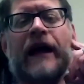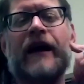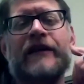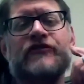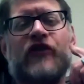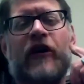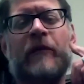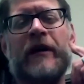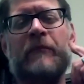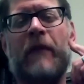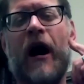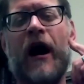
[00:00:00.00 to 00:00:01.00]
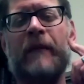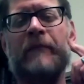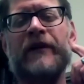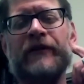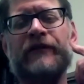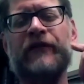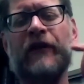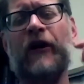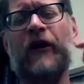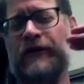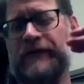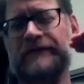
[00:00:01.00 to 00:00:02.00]
got a German mom,
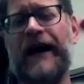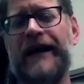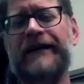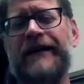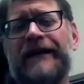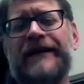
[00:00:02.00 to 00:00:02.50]
so I